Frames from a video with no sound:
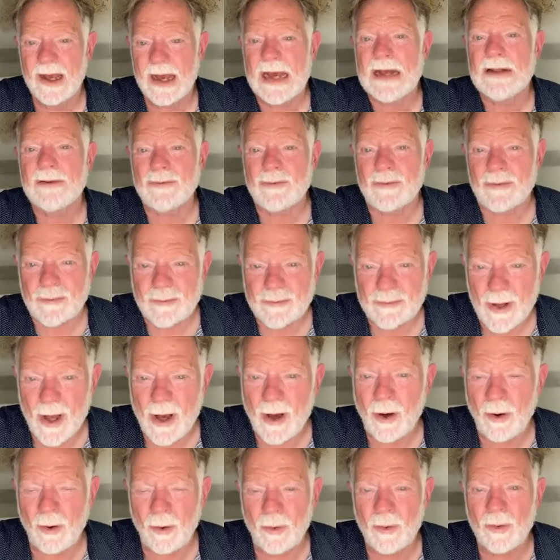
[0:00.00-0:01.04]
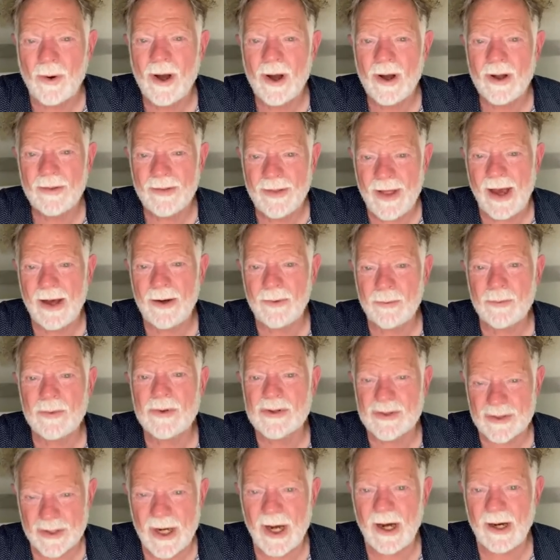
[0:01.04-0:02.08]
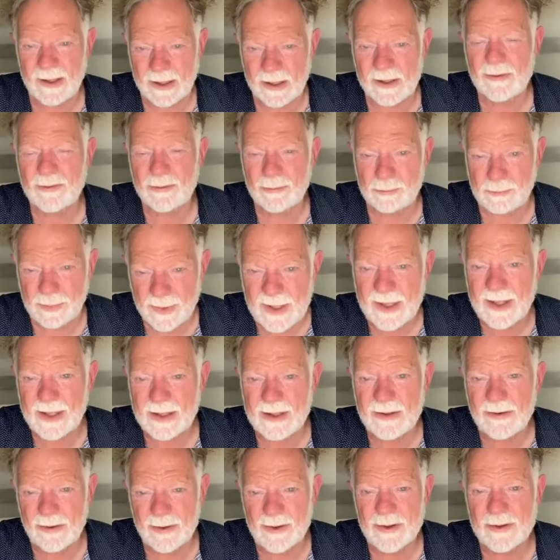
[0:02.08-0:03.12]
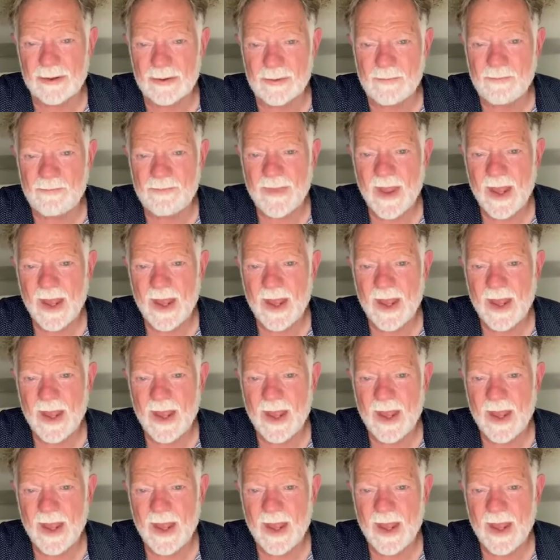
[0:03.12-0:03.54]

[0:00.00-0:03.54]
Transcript: and sow that which God is speaking to you.